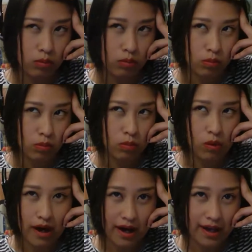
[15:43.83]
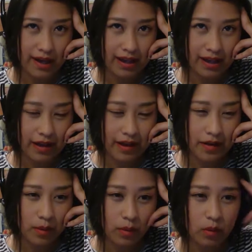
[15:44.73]
why
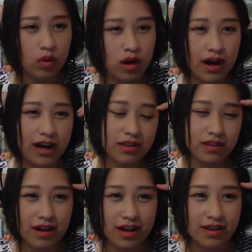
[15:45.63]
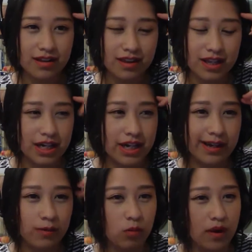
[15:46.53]
I thought that I
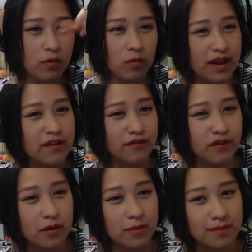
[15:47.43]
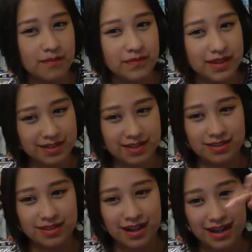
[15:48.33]
went away from this
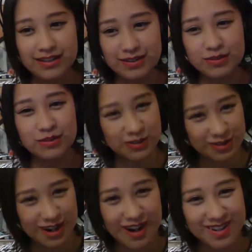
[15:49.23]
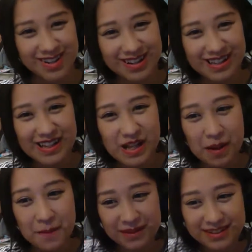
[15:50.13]
high school drama,
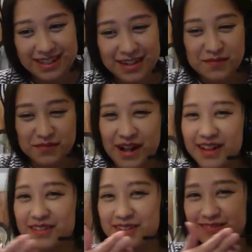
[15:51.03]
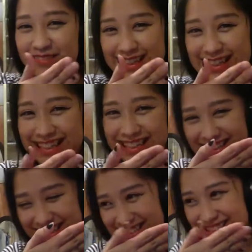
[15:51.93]
but then it followed me
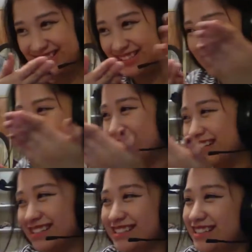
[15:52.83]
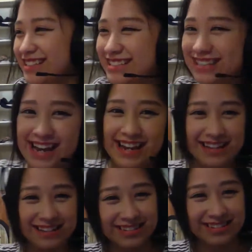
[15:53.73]
to college, and
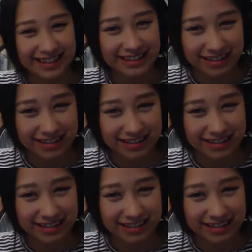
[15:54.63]
you're like,